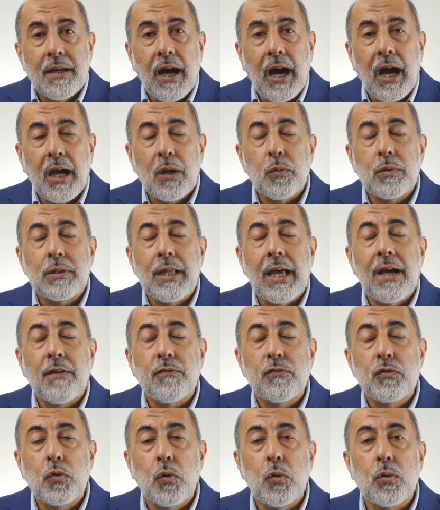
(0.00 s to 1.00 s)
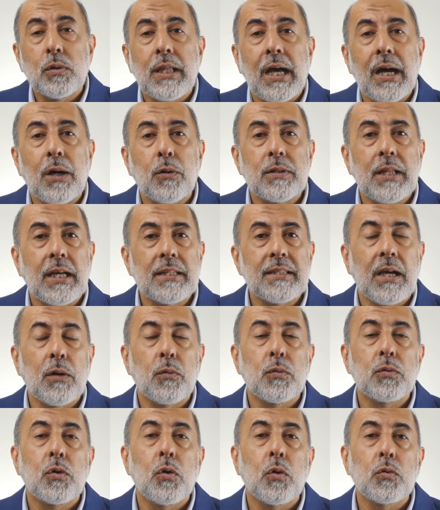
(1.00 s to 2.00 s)
I would have no doubt that I
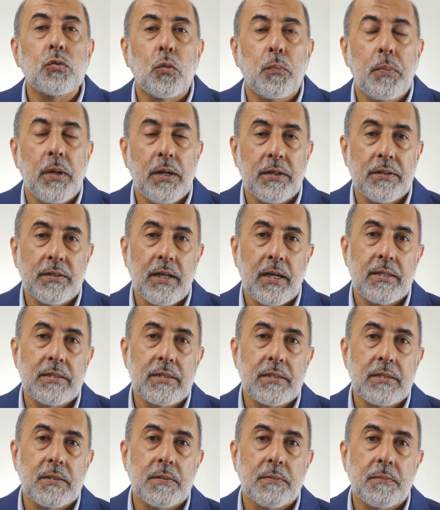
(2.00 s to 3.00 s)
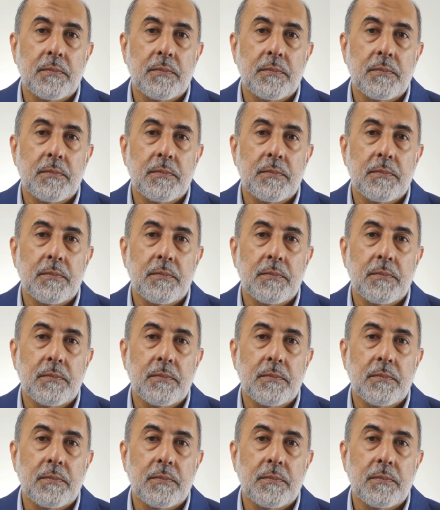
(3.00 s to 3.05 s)
would go to paradise.